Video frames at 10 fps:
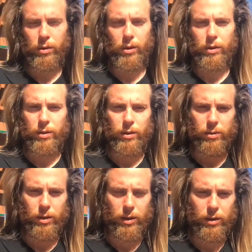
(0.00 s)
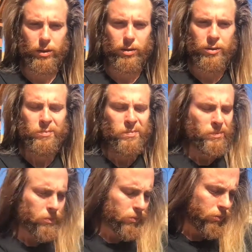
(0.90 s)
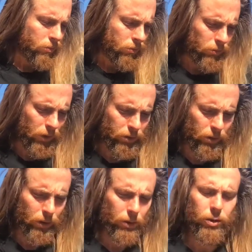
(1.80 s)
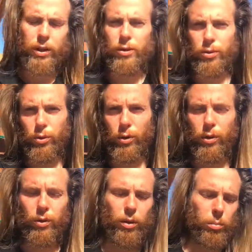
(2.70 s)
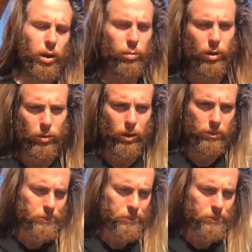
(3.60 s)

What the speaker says: that sounds like a silly little kid story or a blah, blah, blah.